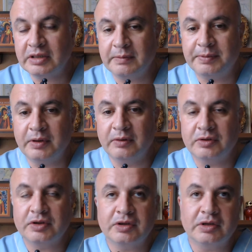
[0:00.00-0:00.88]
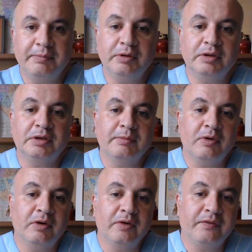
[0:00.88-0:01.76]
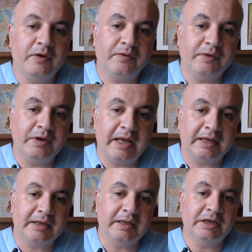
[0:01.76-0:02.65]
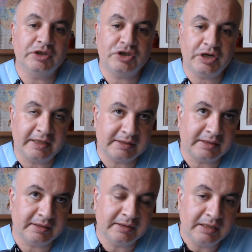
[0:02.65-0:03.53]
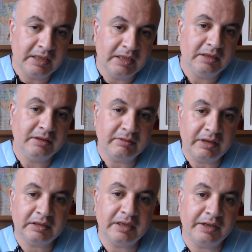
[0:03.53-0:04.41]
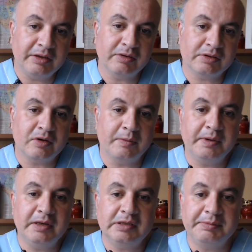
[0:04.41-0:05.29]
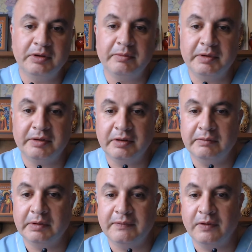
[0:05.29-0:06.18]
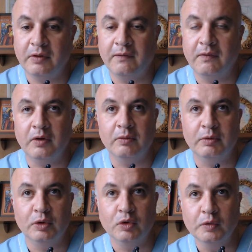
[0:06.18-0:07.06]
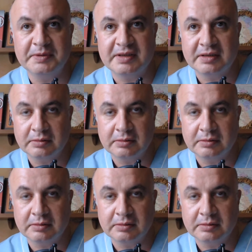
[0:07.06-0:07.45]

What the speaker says: approach: computer tomography of neck and chest, direct laryngoscopy, spirometry with flow volume loops.